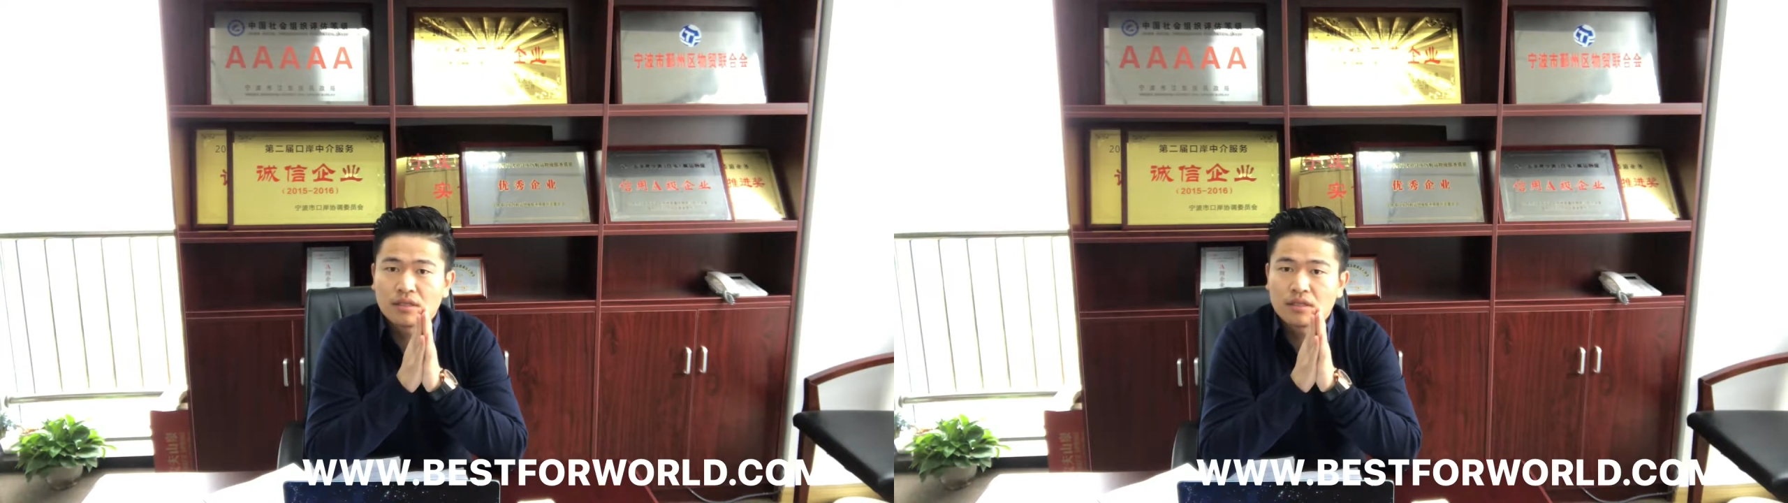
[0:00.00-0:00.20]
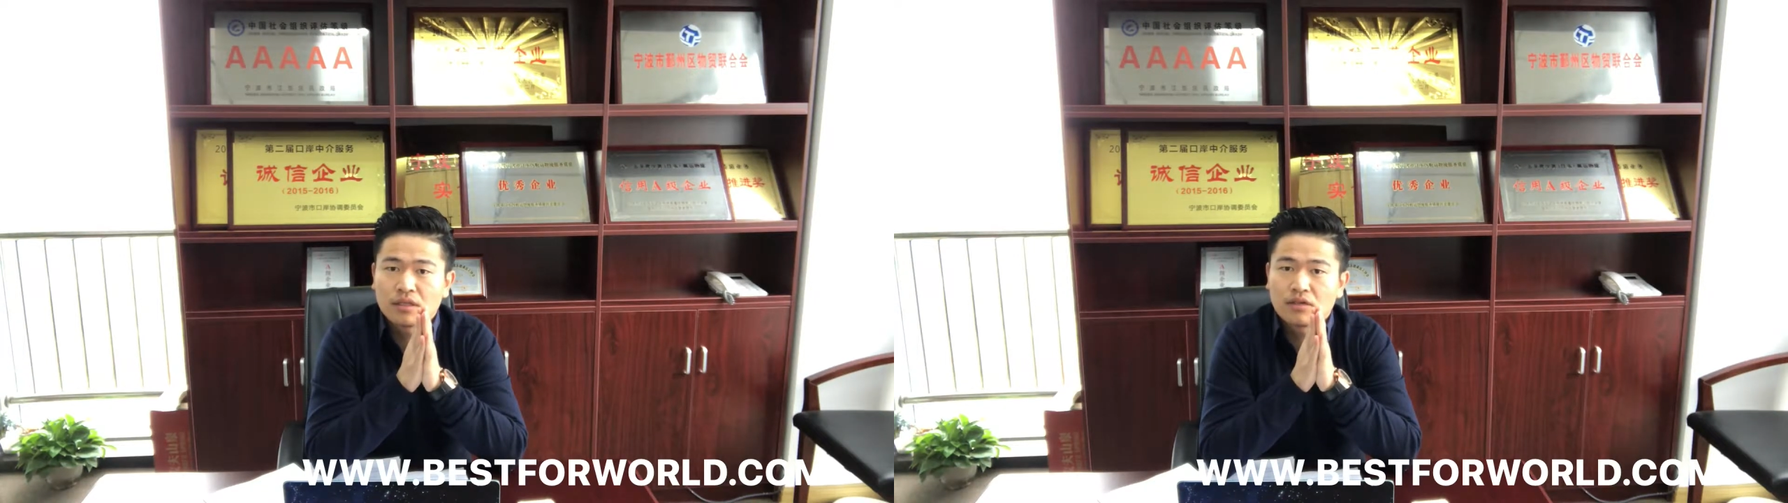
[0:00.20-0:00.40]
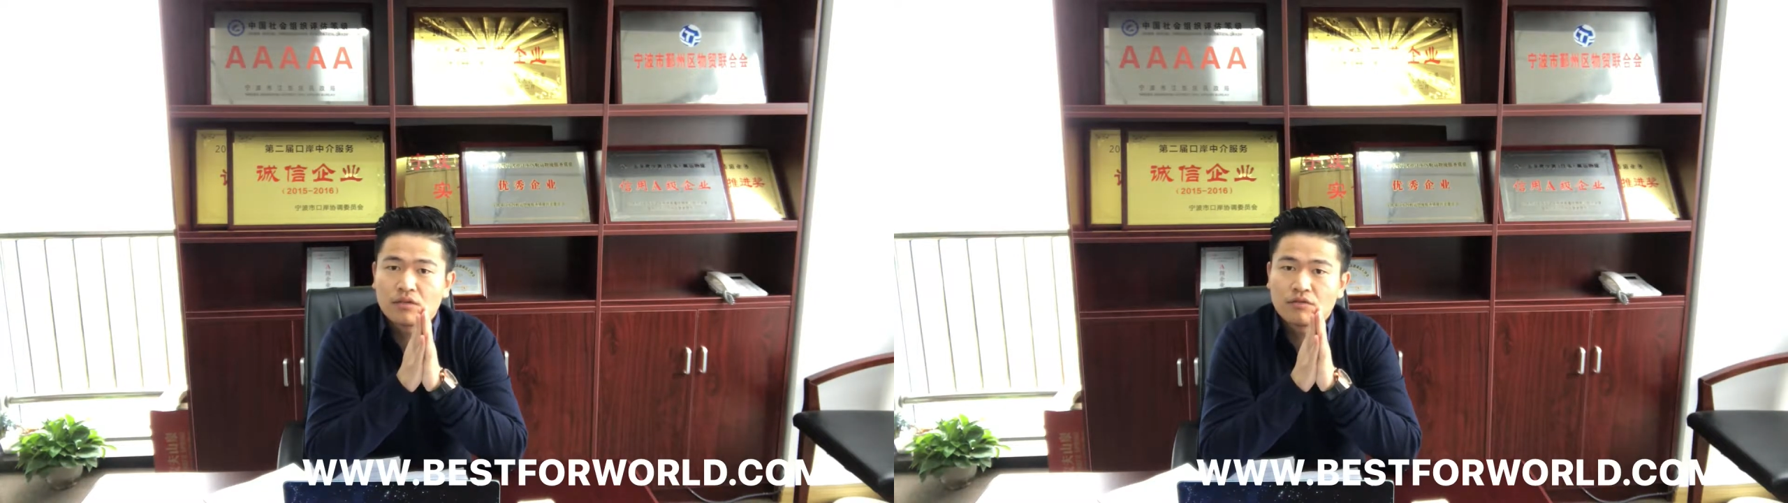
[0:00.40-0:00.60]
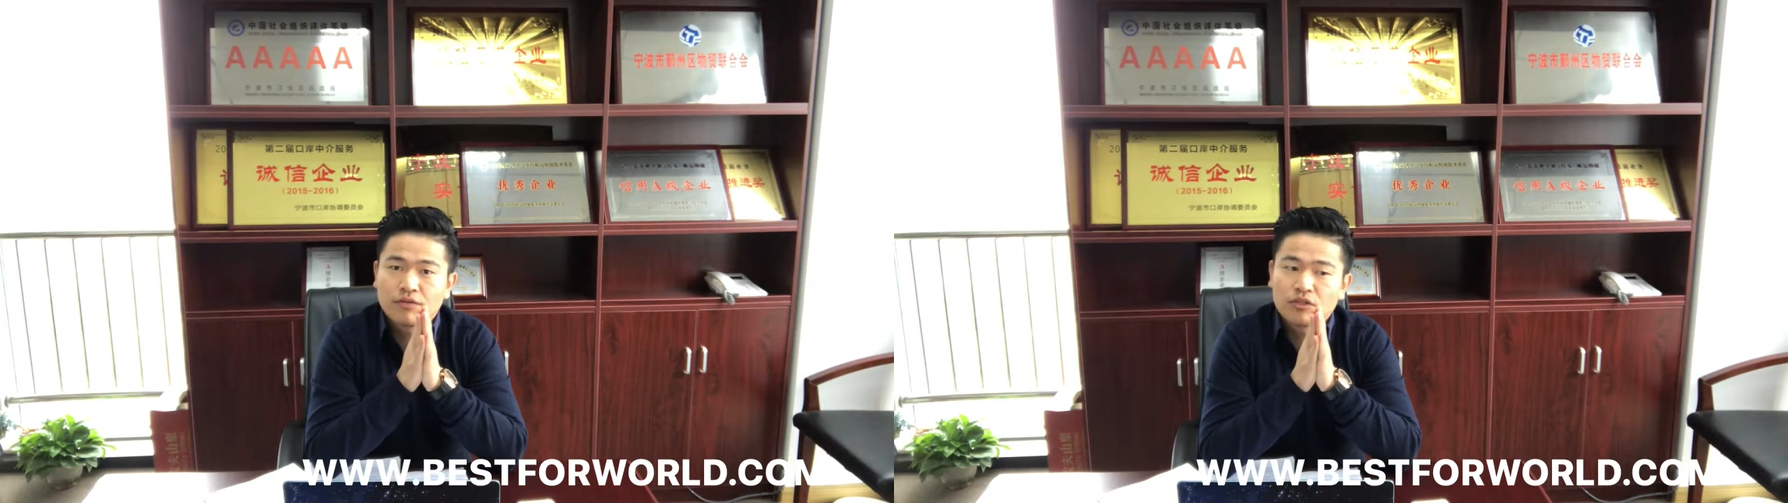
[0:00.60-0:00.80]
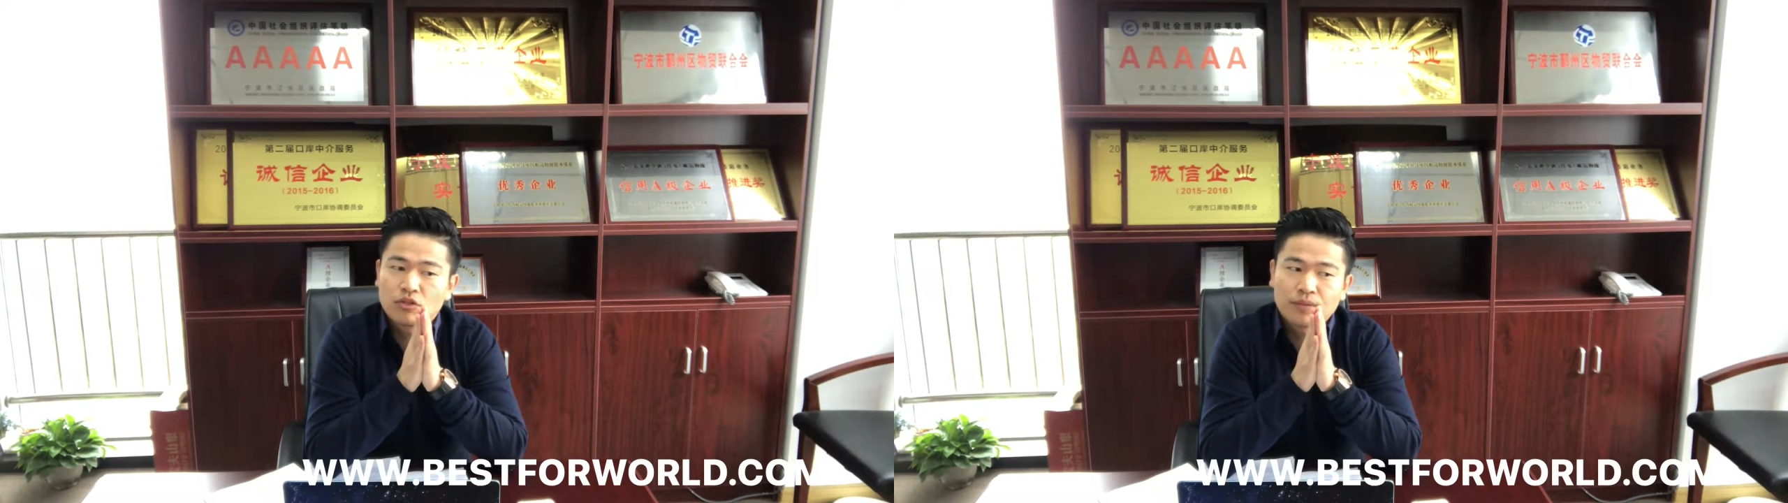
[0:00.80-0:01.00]
the local
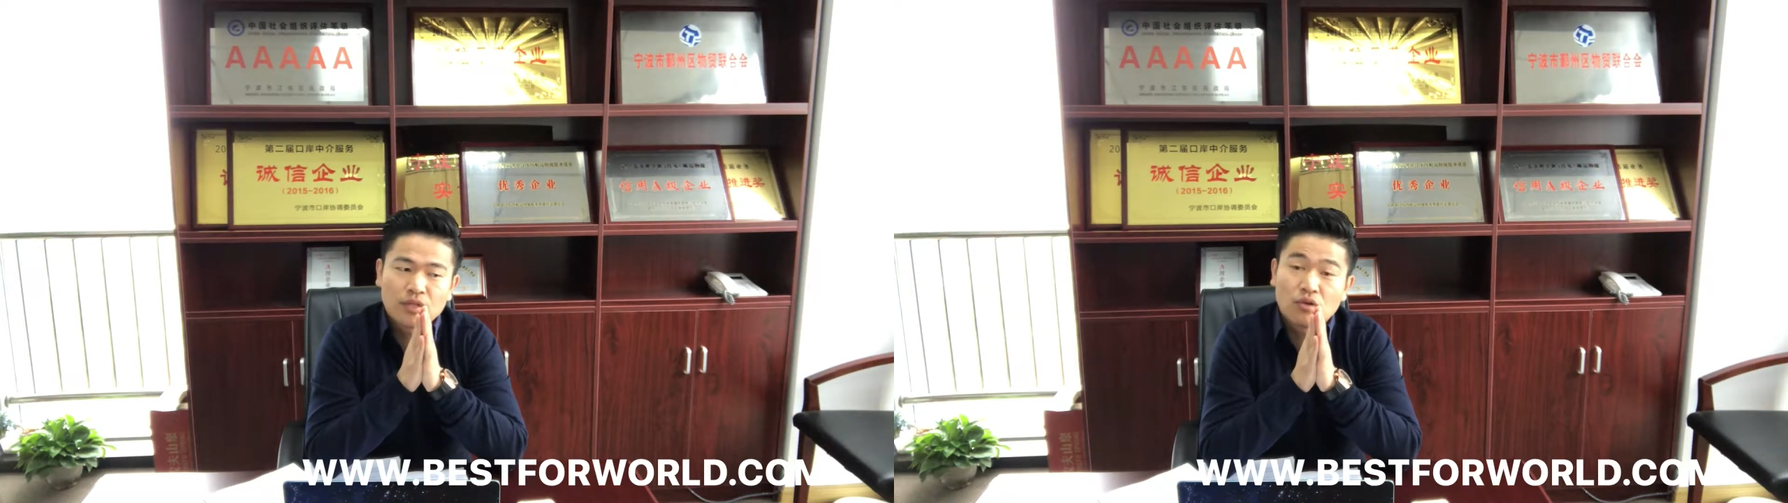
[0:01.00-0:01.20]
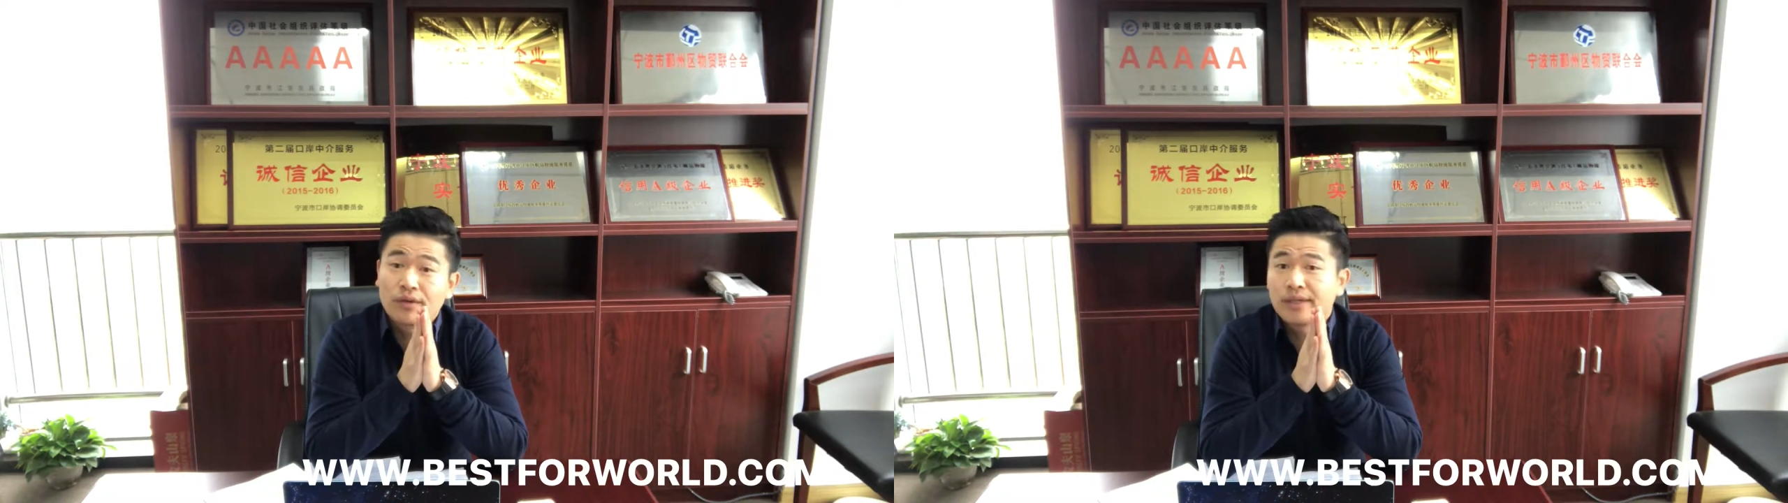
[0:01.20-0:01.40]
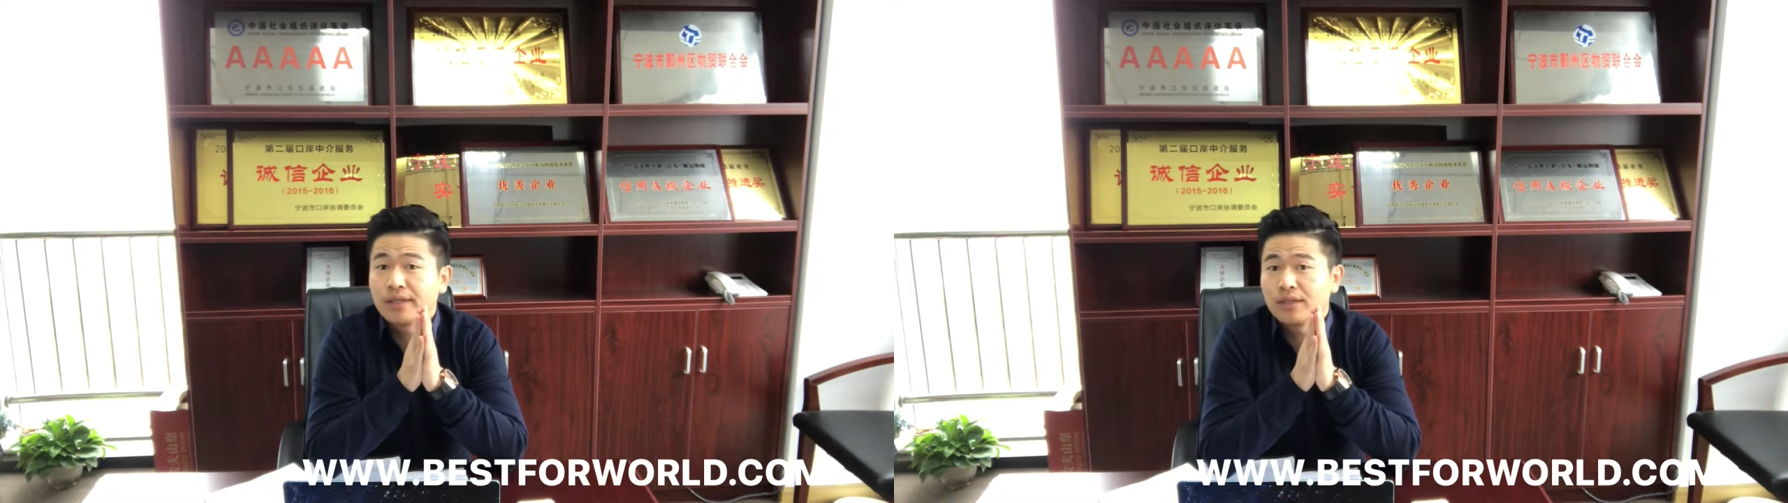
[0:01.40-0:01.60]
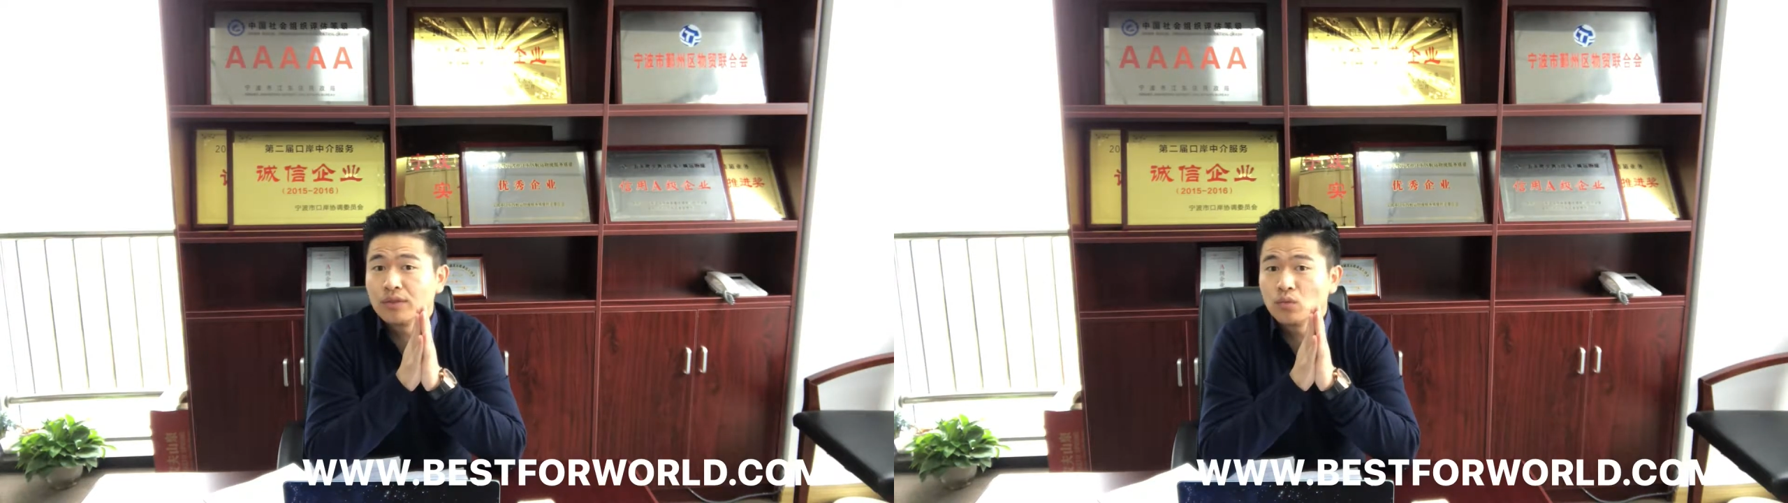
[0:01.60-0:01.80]
fee should be only